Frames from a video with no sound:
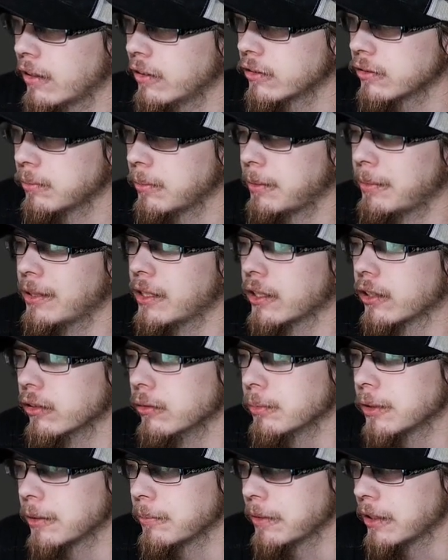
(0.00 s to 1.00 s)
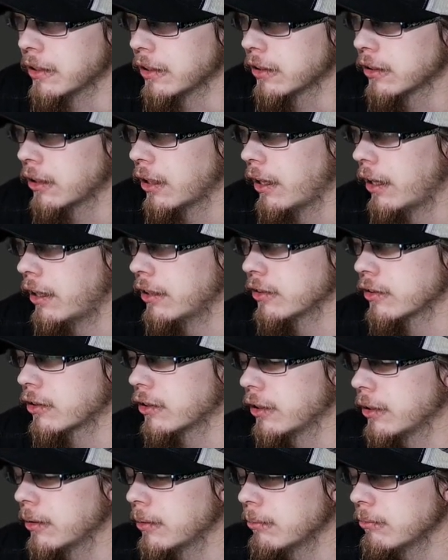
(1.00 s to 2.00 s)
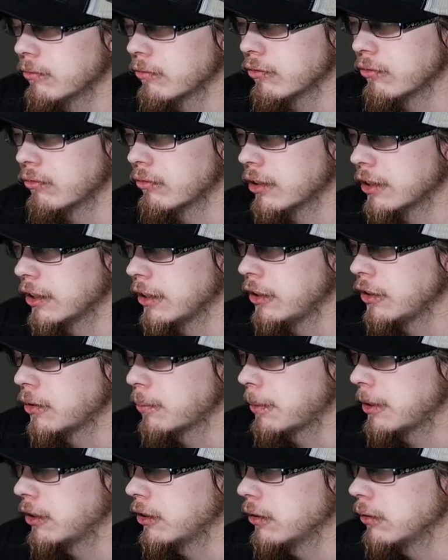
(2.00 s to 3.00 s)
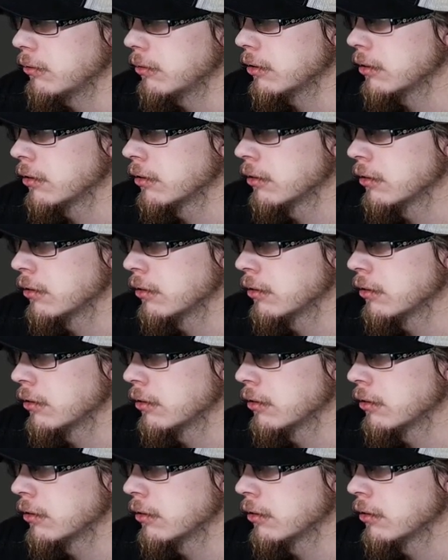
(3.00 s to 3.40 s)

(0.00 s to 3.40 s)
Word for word: so maybe the group can be like asking him what he's been doing